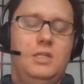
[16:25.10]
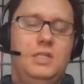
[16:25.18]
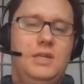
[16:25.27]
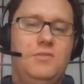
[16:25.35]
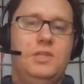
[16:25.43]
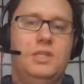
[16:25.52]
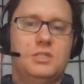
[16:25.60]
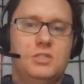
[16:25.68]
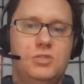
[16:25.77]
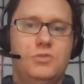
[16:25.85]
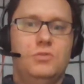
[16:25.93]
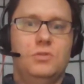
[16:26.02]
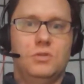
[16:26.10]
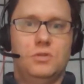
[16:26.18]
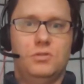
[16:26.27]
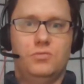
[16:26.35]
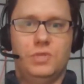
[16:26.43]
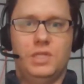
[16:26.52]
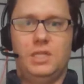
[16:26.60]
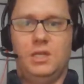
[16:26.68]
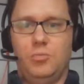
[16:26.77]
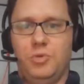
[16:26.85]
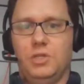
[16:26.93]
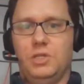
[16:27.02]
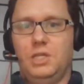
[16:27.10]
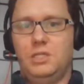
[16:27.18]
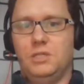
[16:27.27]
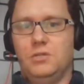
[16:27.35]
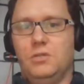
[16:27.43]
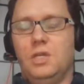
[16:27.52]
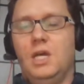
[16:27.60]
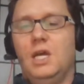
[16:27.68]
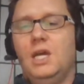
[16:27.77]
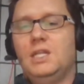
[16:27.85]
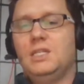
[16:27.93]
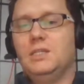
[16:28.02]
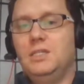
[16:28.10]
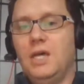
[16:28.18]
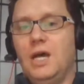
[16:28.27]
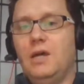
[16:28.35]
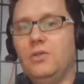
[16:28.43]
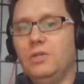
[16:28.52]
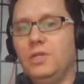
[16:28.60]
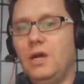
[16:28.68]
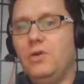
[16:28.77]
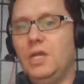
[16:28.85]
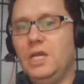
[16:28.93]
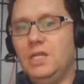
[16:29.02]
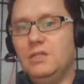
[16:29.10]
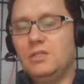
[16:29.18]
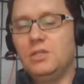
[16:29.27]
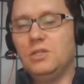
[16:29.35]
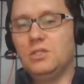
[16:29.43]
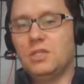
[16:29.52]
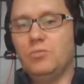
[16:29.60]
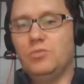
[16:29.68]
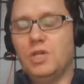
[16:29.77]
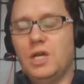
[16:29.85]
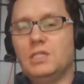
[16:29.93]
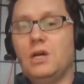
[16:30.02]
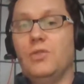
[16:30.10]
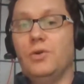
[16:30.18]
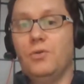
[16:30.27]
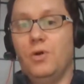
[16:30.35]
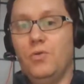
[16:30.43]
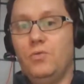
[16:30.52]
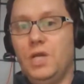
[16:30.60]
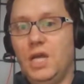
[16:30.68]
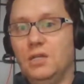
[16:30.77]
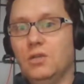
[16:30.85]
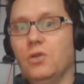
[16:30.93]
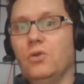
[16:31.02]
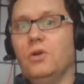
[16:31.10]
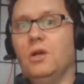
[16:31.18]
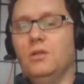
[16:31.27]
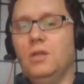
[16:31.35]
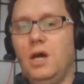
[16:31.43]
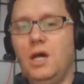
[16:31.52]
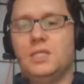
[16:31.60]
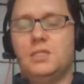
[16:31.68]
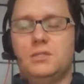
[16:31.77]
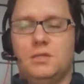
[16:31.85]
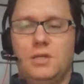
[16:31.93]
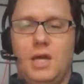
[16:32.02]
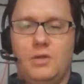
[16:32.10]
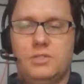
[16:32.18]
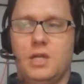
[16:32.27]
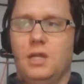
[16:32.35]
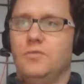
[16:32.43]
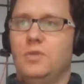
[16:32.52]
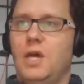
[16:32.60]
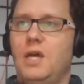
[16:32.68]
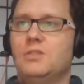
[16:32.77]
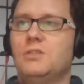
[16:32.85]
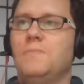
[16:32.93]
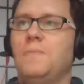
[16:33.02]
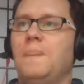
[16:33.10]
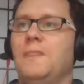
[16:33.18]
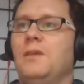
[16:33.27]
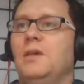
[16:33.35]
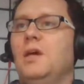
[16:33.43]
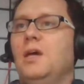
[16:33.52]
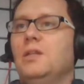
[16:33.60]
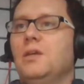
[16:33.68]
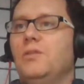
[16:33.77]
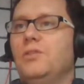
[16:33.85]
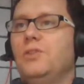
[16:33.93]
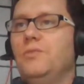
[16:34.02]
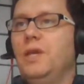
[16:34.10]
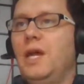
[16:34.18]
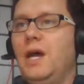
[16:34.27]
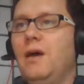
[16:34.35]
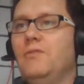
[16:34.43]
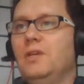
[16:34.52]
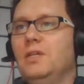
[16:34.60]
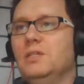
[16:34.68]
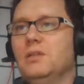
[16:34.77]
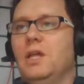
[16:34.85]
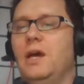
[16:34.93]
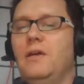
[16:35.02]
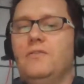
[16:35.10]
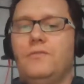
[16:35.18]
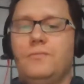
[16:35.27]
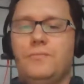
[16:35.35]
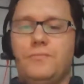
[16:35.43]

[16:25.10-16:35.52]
giving the student really the ability to dial down into the subject on their own and learn a lot outside of class. The other thing we have is a live